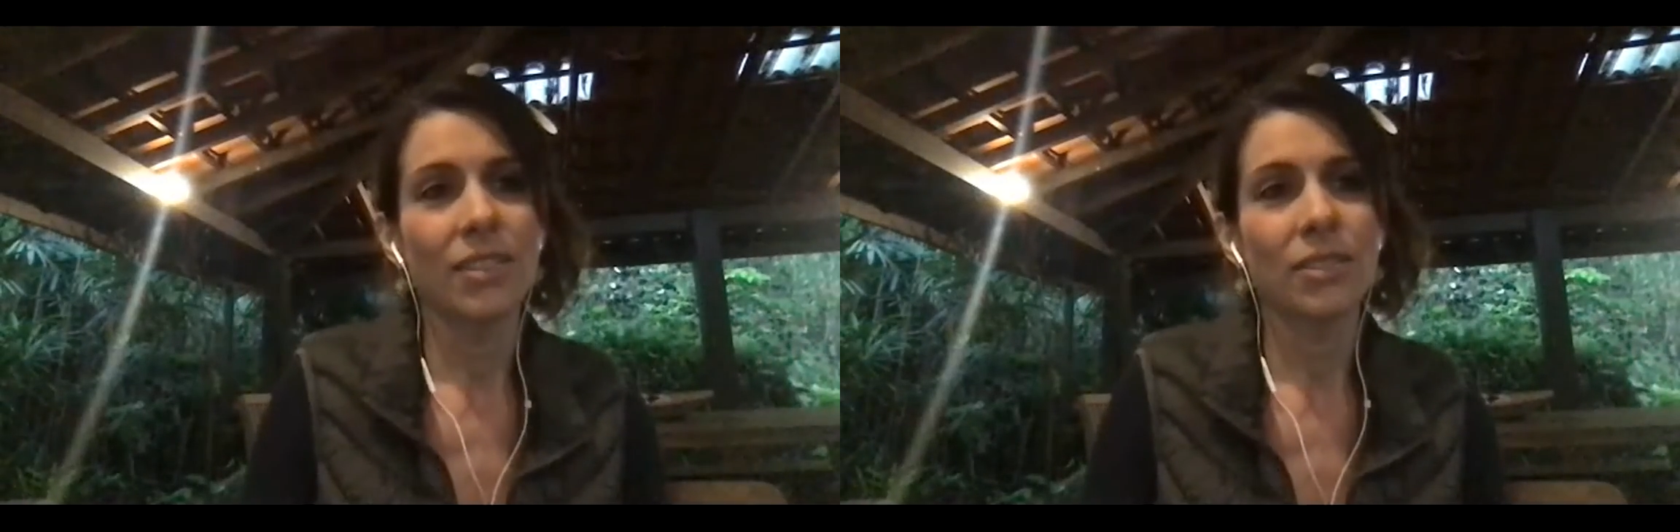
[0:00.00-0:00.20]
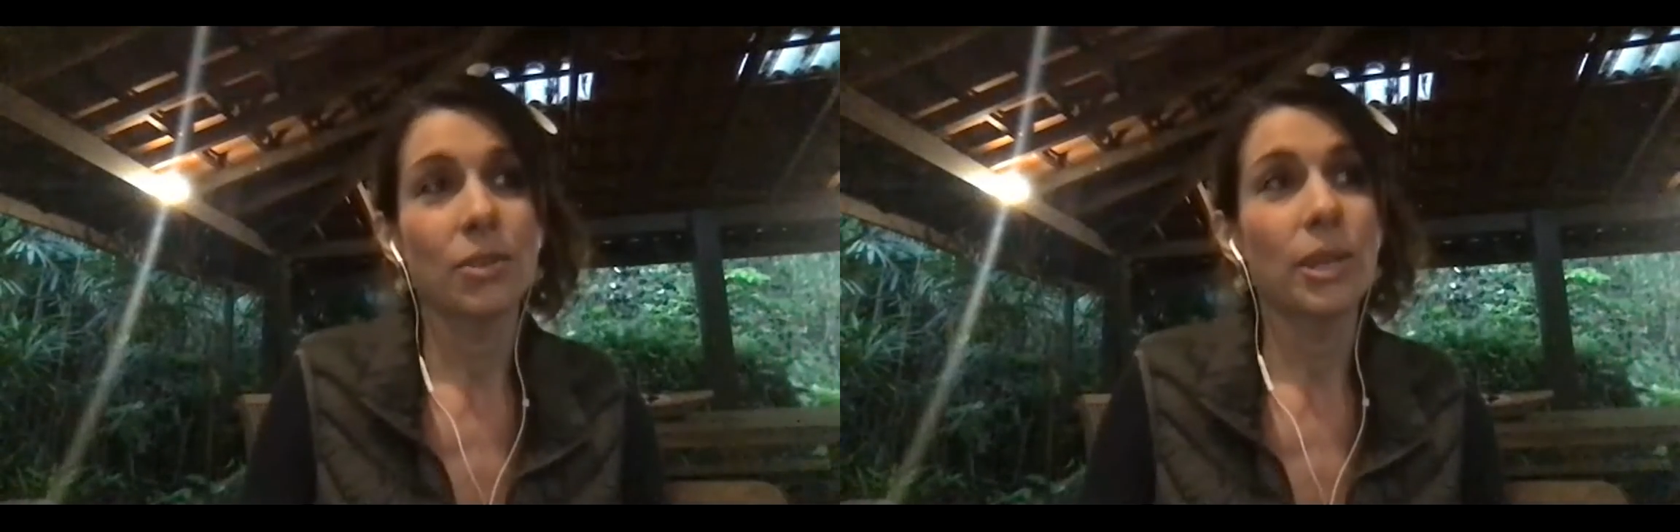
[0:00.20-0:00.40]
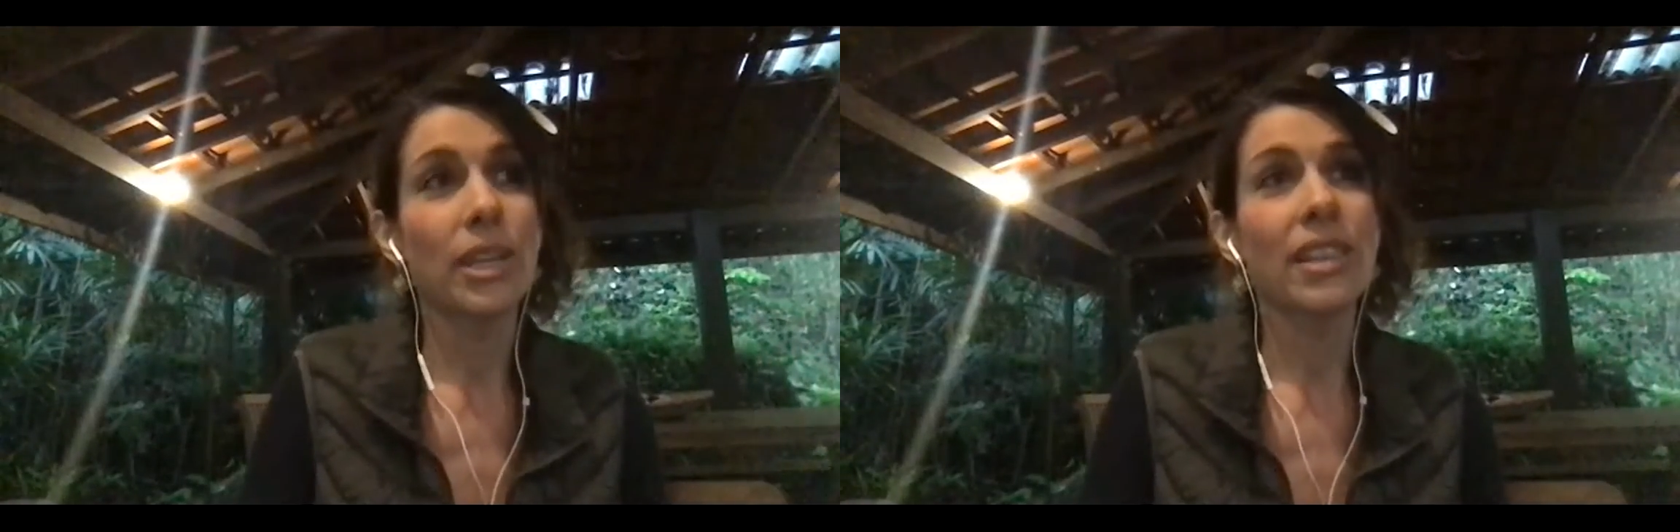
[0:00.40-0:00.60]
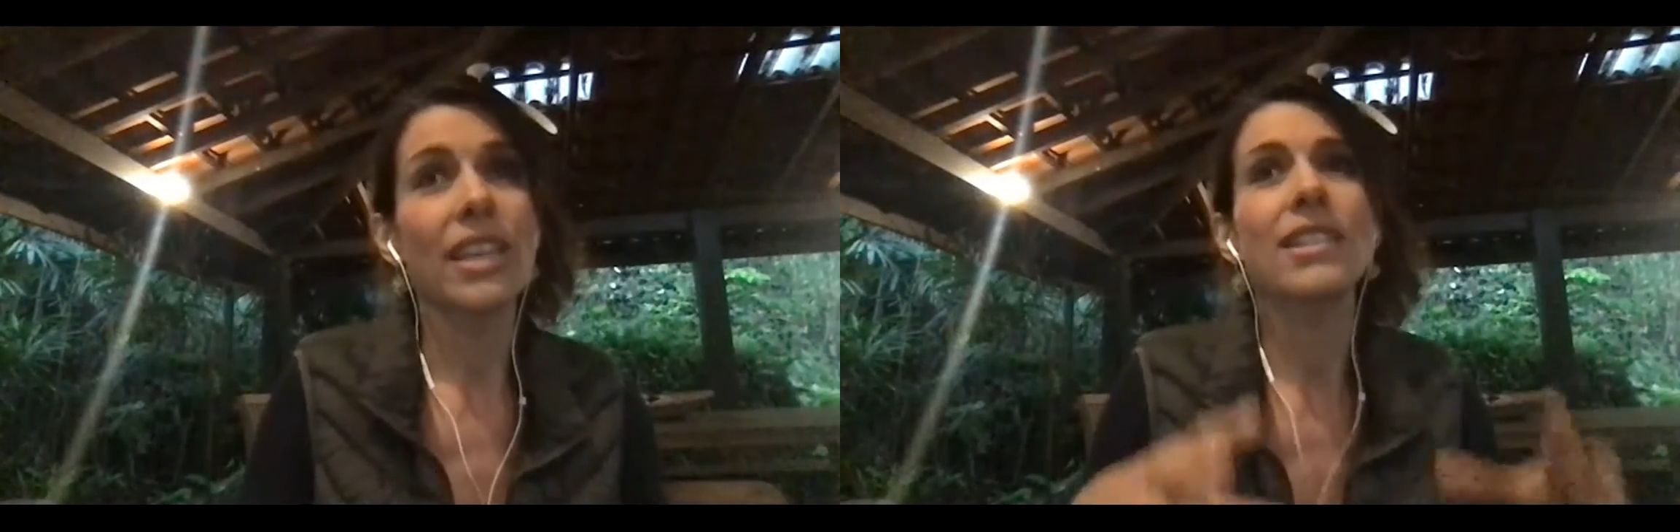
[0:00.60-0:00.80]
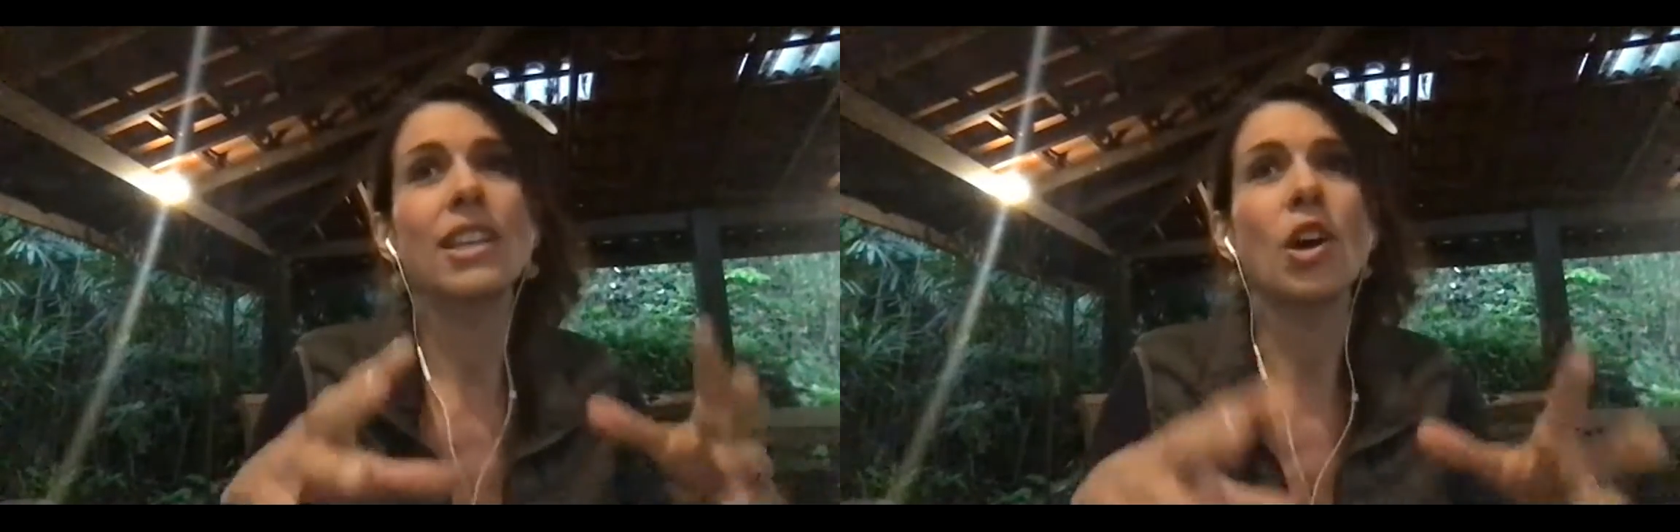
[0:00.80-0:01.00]
doing
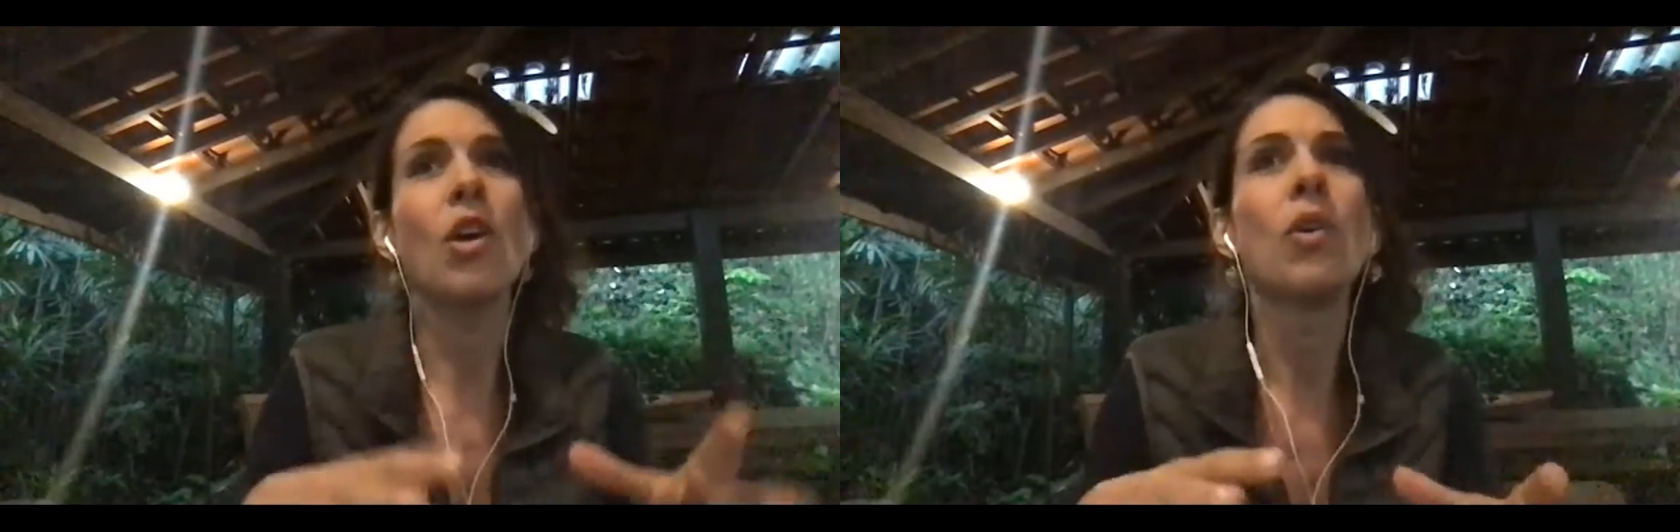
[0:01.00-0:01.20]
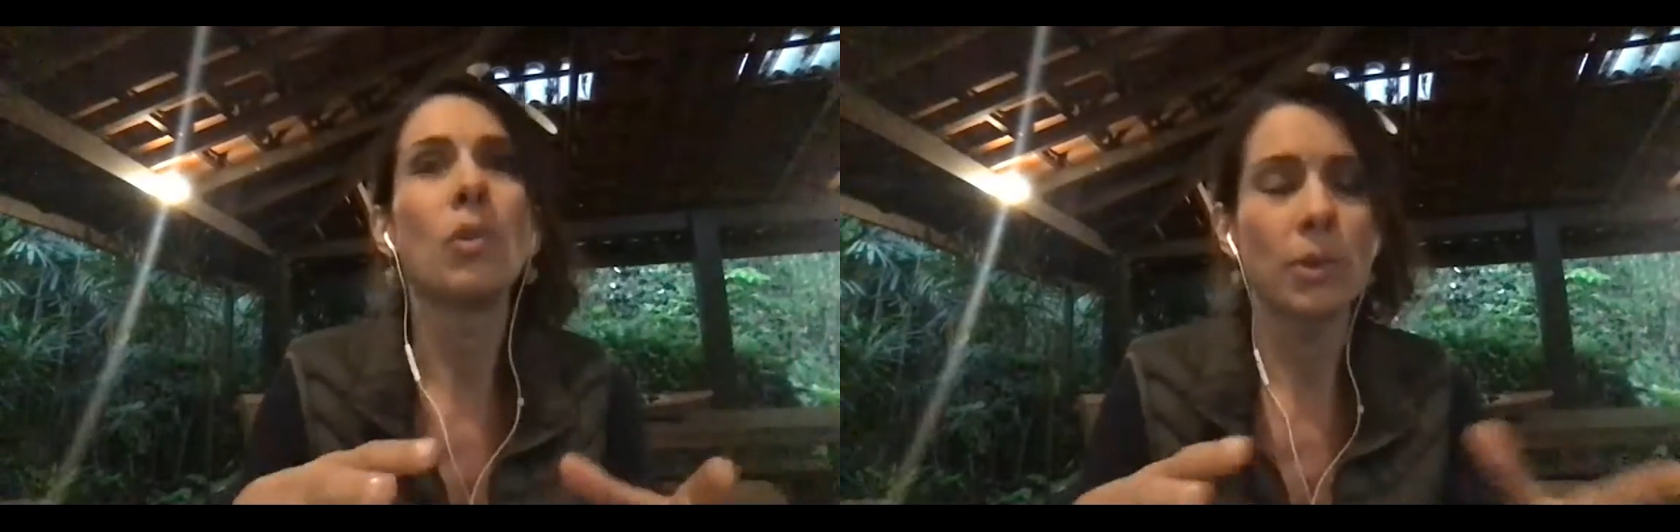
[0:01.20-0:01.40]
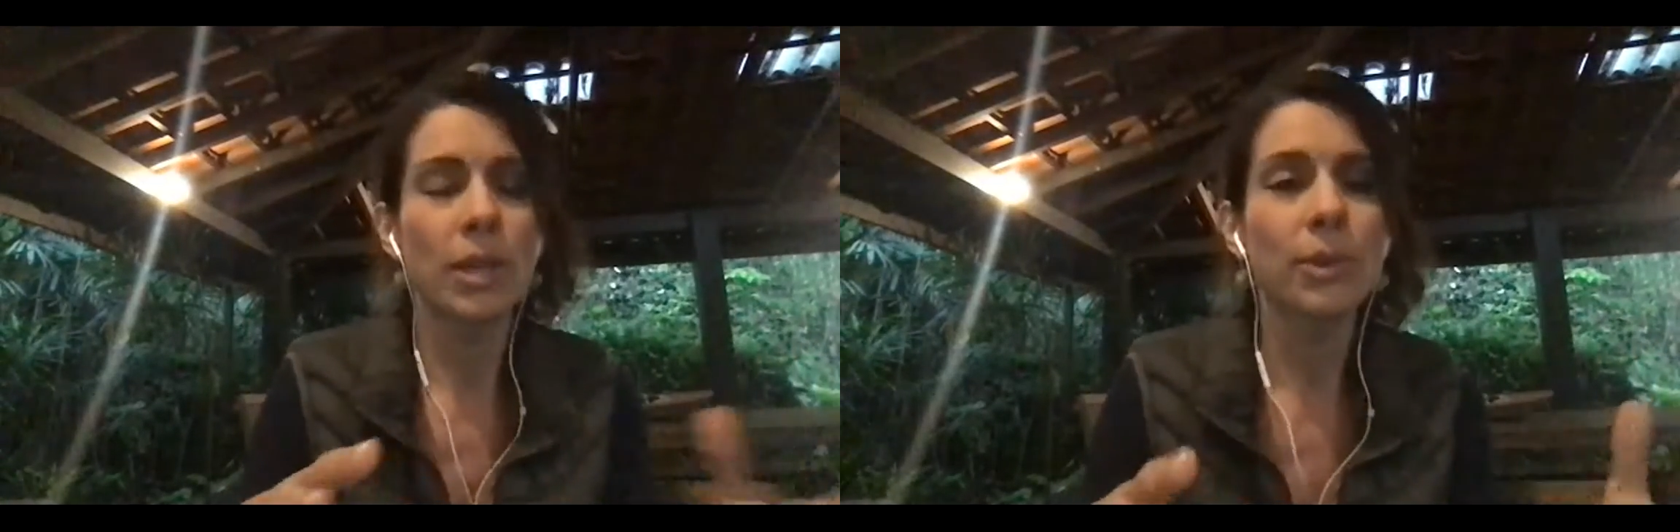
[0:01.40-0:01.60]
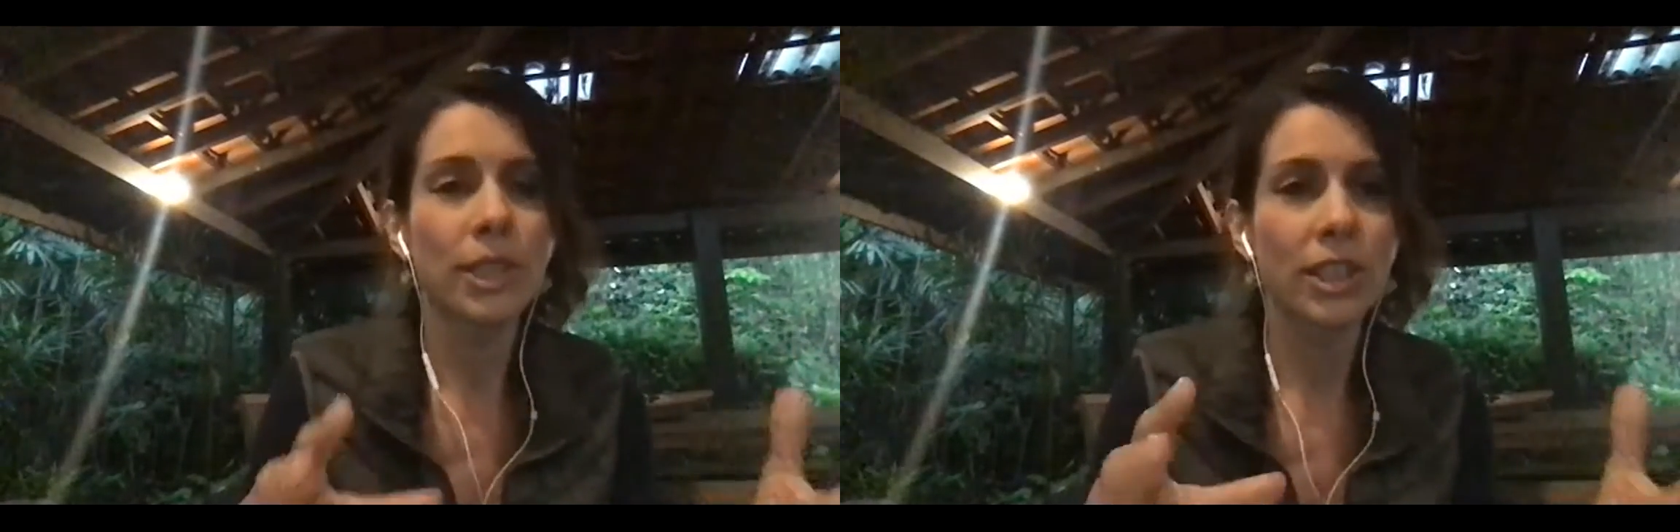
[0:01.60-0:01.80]
things at home when